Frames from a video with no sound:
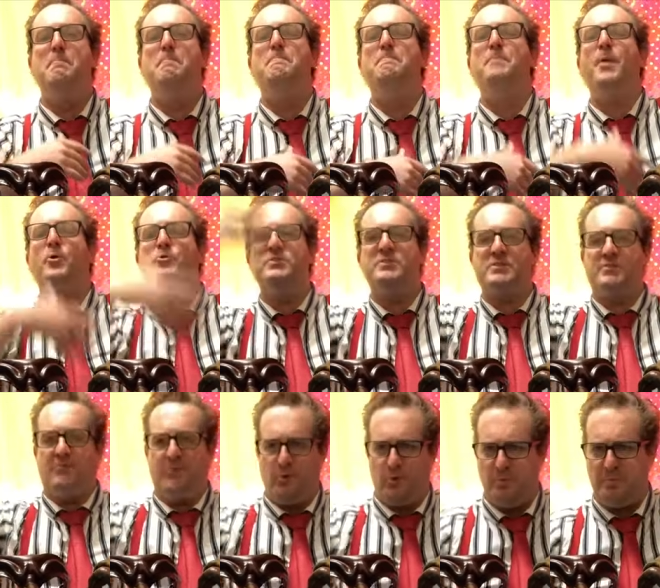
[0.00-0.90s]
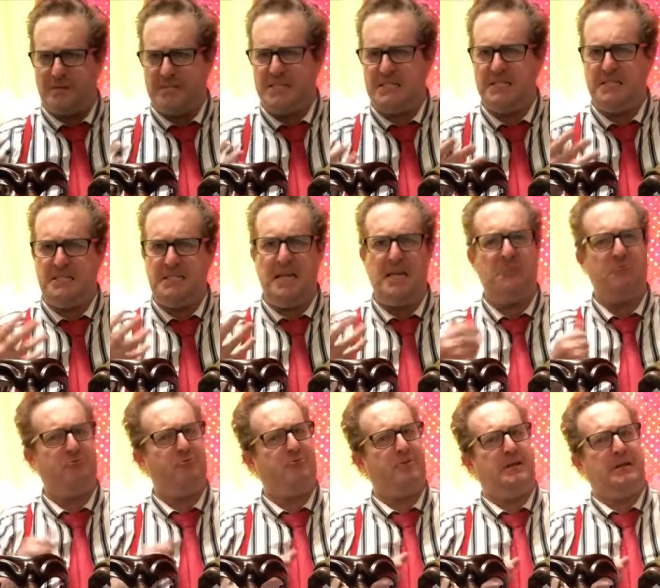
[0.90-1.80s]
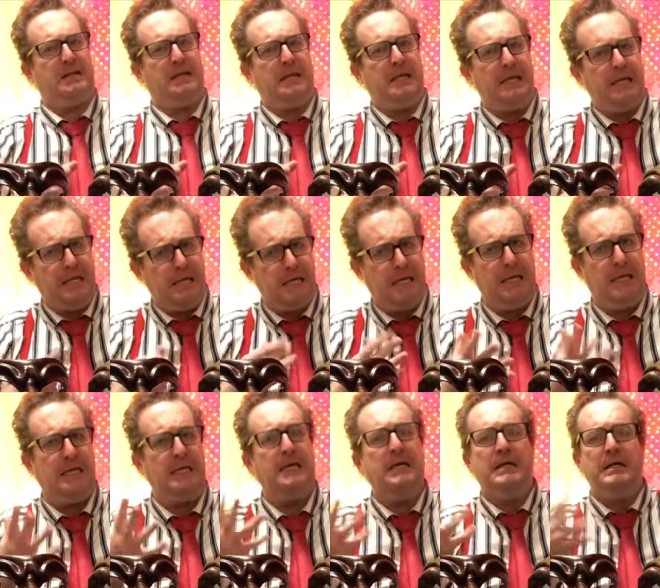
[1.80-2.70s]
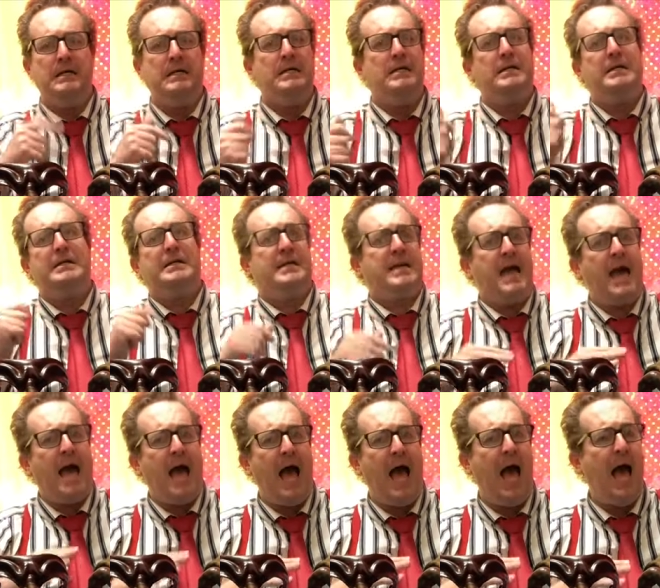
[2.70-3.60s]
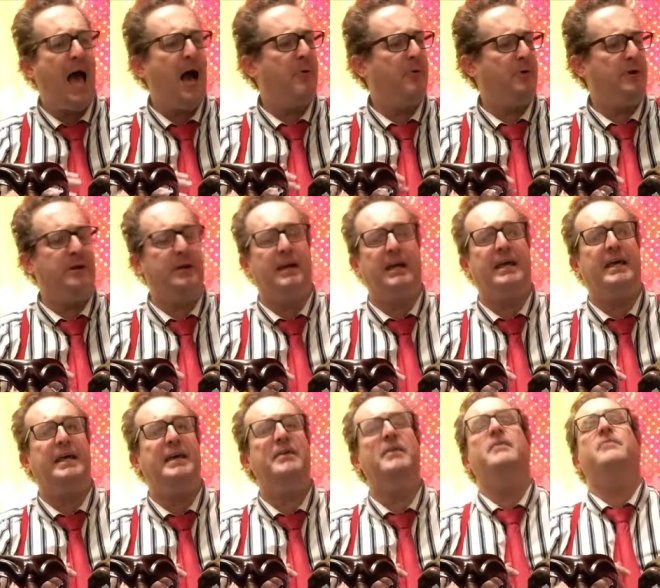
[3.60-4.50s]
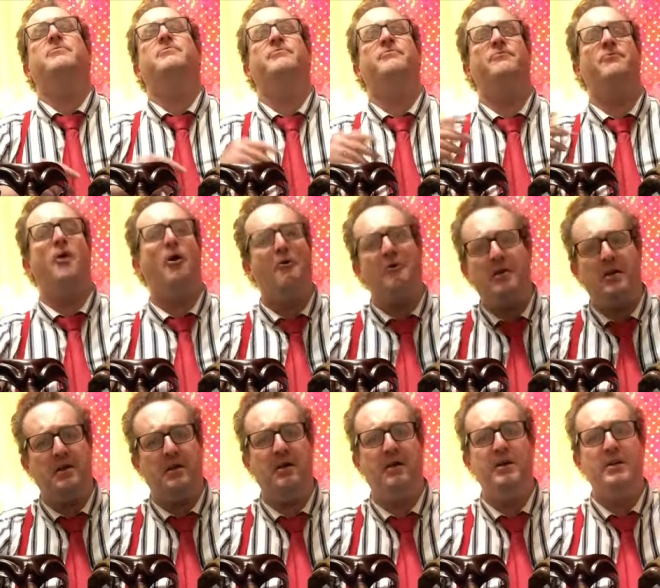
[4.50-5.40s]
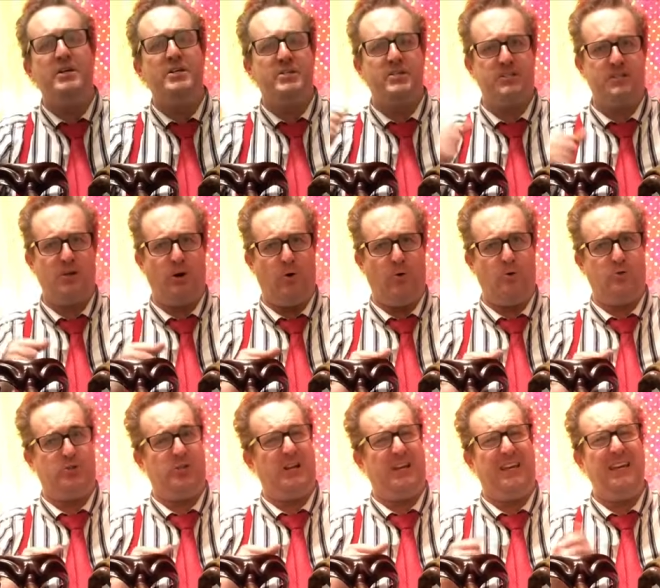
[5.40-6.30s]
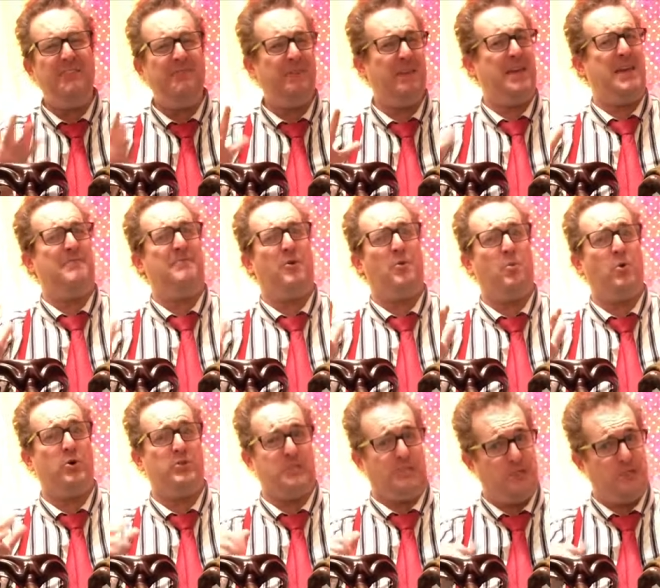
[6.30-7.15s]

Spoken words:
boastful but secretly cowardly foreign soldier. If he ever was a